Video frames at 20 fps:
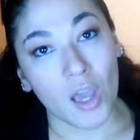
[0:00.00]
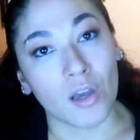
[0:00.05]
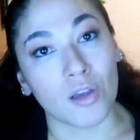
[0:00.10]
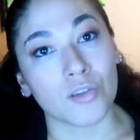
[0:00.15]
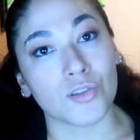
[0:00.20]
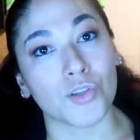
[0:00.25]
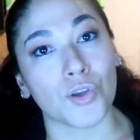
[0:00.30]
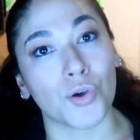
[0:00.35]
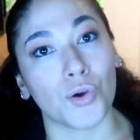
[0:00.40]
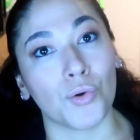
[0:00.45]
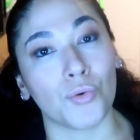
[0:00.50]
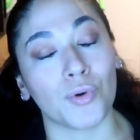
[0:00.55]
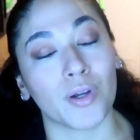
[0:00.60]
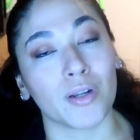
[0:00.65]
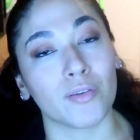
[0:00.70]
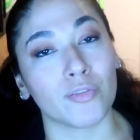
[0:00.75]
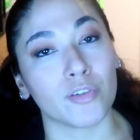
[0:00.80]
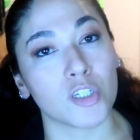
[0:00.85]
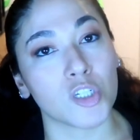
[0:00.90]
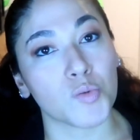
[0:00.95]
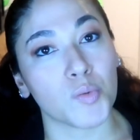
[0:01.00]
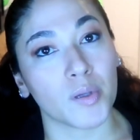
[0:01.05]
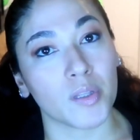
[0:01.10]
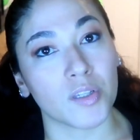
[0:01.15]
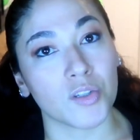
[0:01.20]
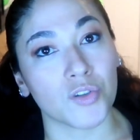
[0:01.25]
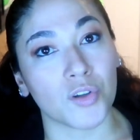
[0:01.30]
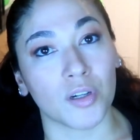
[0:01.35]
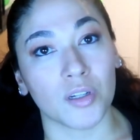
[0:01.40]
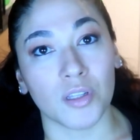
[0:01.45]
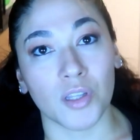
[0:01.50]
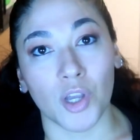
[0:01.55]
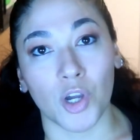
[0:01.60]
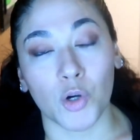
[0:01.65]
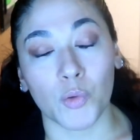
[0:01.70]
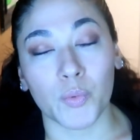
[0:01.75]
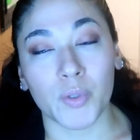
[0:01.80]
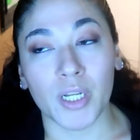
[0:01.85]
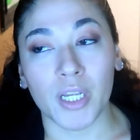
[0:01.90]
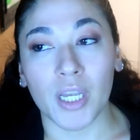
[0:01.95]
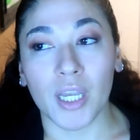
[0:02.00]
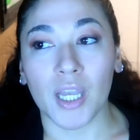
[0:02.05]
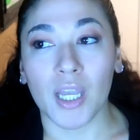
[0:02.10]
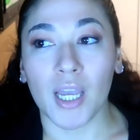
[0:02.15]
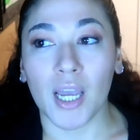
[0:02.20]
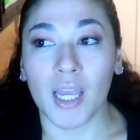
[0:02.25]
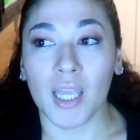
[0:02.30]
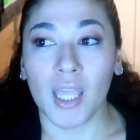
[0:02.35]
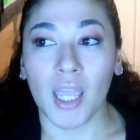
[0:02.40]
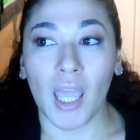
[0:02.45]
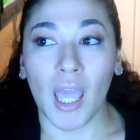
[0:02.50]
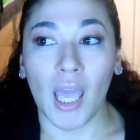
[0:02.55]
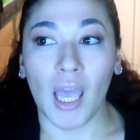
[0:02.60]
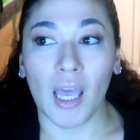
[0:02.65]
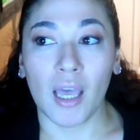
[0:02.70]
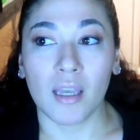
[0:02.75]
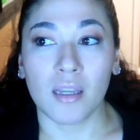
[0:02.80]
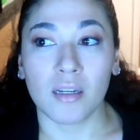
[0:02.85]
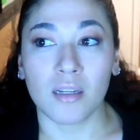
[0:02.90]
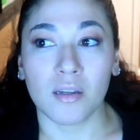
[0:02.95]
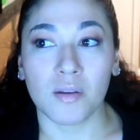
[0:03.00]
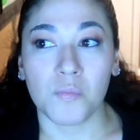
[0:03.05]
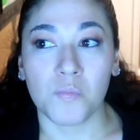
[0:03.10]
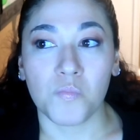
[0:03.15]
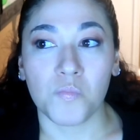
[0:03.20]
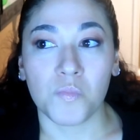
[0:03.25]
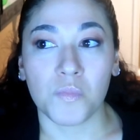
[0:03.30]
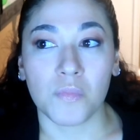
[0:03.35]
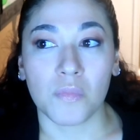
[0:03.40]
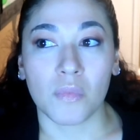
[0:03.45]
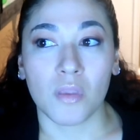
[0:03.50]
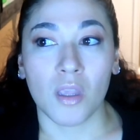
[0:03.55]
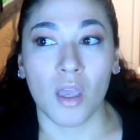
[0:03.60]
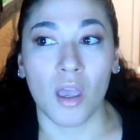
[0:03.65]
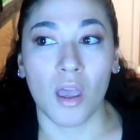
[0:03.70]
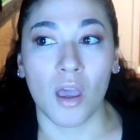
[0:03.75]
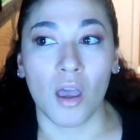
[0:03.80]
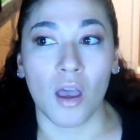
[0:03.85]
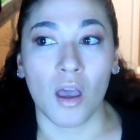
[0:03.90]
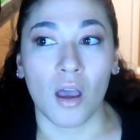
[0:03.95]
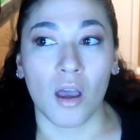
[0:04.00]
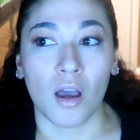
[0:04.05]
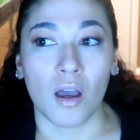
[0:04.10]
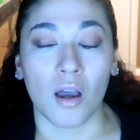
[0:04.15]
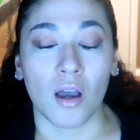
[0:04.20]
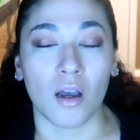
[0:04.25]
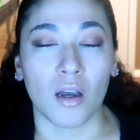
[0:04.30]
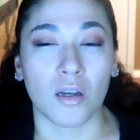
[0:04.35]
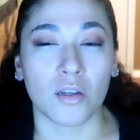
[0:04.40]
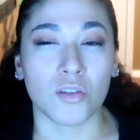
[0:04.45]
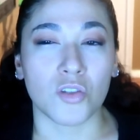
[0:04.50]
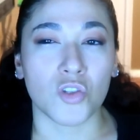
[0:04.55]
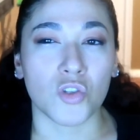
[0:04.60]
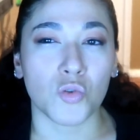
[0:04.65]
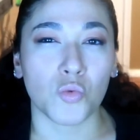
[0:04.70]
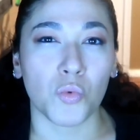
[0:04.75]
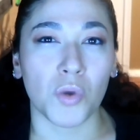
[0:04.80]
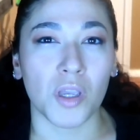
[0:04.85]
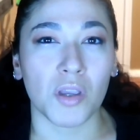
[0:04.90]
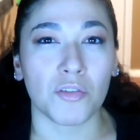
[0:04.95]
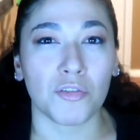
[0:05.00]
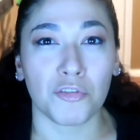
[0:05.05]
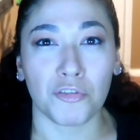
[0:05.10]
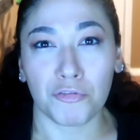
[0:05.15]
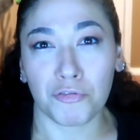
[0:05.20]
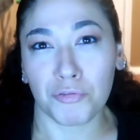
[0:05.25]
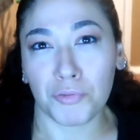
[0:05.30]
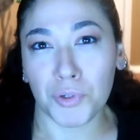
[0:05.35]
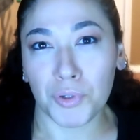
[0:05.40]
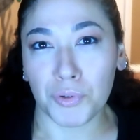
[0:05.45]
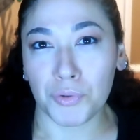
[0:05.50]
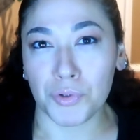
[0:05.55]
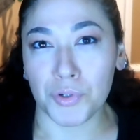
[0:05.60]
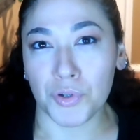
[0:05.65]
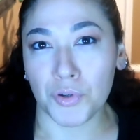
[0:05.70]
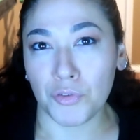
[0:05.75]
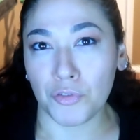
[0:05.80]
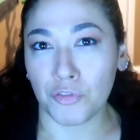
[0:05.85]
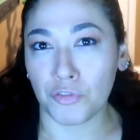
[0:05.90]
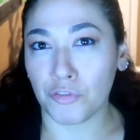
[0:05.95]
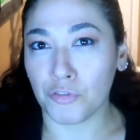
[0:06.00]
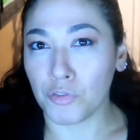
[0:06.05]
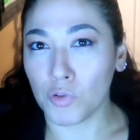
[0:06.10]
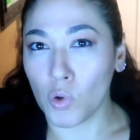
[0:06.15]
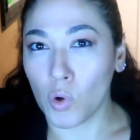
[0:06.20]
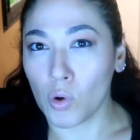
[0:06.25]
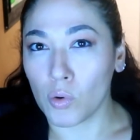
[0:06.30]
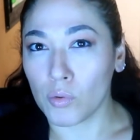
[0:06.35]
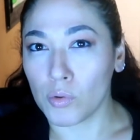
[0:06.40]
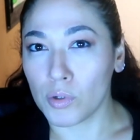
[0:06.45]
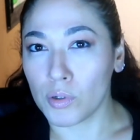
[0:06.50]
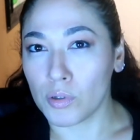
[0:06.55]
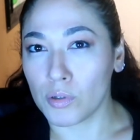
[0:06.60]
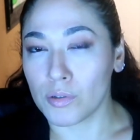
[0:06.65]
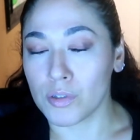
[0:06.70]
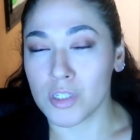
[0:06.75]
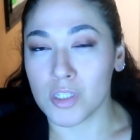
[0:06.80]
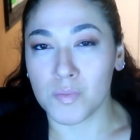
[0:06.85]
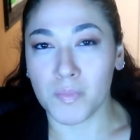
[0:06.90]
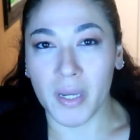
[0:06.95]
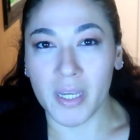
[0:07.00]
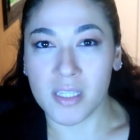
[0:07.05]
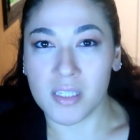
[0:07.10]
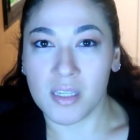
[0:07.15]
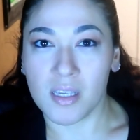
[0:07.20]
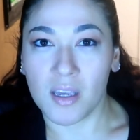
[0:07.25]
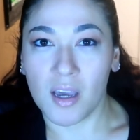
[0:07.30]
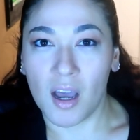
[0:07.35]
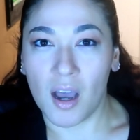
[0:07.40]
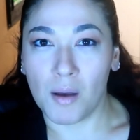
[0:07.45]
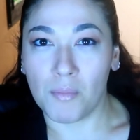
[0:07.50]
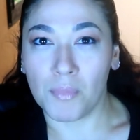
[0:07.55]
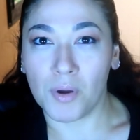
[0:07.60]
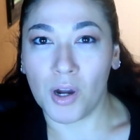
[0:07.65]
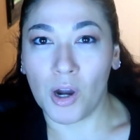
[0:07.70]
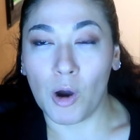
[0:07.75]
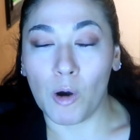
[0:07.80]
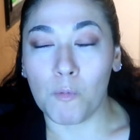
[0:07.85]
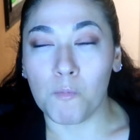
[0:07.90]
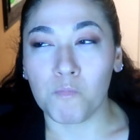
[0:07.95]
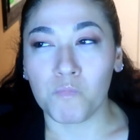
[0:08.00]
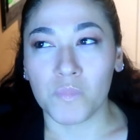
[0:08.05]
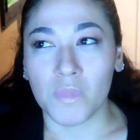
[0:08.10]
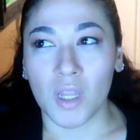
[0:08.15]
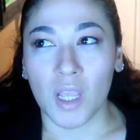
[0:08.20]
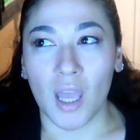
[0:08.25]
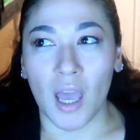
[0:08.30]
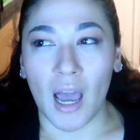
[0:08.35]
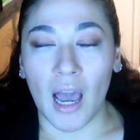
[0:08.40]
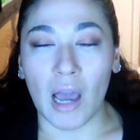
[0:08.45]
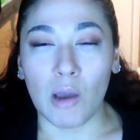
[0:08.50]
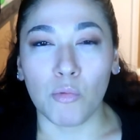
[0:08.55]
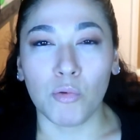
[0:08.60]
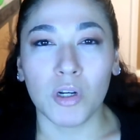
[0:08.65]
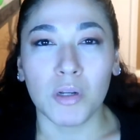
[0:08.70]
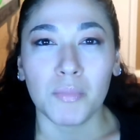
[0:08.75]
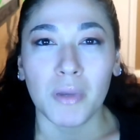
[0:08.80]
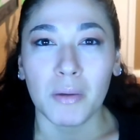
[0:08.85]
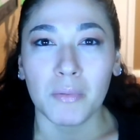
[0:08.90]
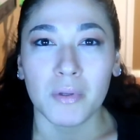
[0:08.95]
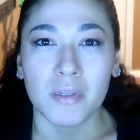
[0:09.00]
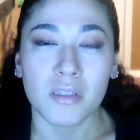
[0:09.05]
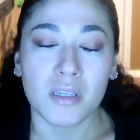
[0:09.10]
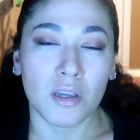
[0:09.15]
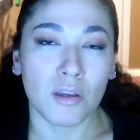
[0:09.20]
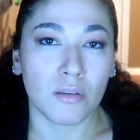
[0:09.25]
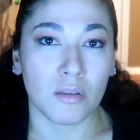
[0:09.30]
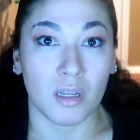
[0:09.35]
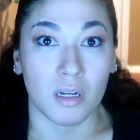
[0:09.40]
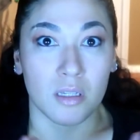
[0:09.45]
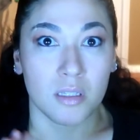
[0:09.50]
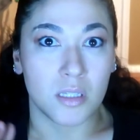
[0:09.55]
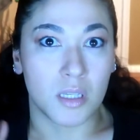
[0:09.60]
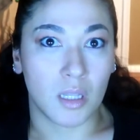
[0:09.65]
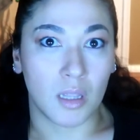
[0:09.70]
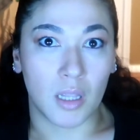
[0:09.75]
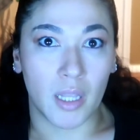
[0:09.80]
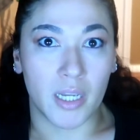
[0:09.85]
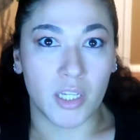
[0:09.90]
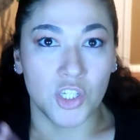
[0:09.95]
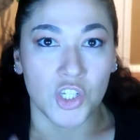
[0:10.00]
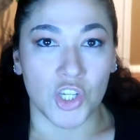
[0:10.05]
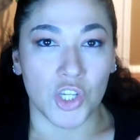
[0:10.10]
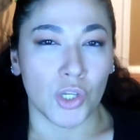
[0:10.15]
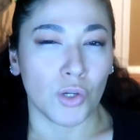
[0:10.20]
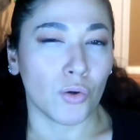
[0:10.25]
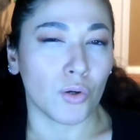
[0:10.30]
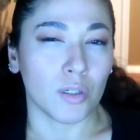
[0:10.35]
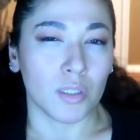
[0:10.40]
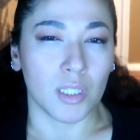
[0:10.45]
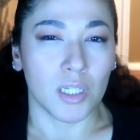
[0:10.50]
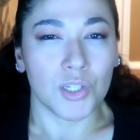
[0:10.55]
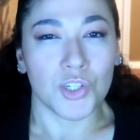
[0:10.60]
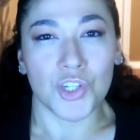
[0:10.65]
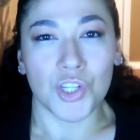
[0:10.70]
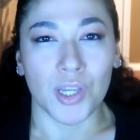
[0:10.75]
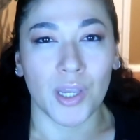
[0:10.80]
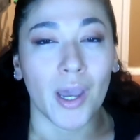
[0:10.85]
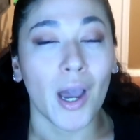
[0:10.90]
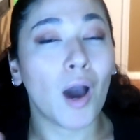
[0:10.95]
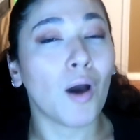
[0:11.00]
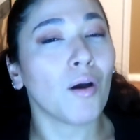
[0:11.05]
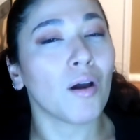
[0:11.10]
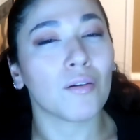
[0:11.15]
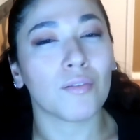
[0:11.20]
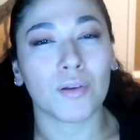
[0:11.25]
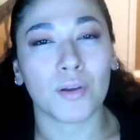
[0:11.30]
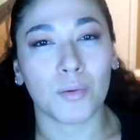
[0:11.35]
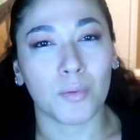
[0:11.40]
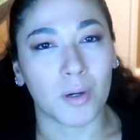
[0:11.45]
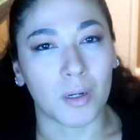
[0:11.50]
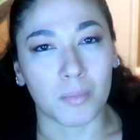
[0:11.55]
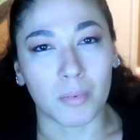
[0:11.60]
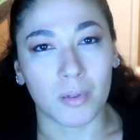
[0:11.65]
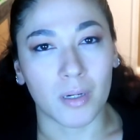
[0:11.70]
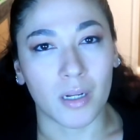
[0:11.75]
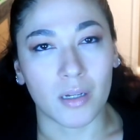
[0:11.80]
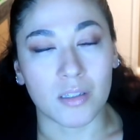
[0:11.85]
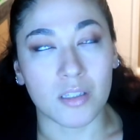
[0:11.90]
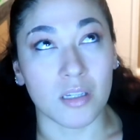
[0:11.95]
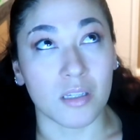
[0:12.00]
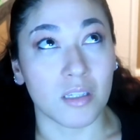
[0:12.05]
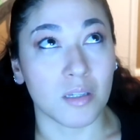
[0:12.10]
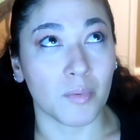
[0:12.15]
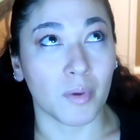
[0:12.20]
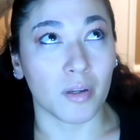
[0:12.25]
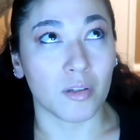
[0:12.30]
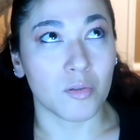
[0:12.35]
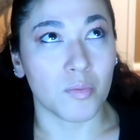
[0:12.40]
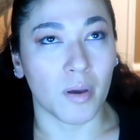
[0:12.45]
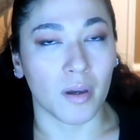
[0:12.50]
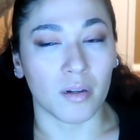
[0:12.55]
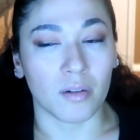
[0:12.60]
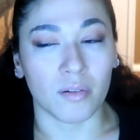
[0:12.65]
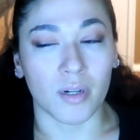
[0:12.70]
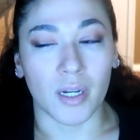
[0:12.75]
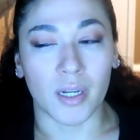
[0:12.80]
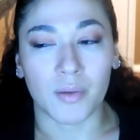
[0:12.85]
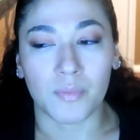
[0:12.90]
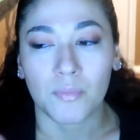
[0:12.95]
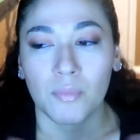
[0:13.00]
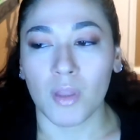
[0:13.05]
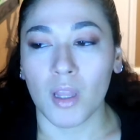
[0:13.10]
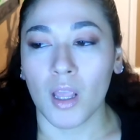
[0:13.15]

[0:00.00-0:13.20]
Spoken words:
So when I first spray this on in the opening, I get a sweet fruit, floral, spicy combo. I wouldn't be able to tell you that it's lychee or lychee, however you want to pronounce it, tomato, right?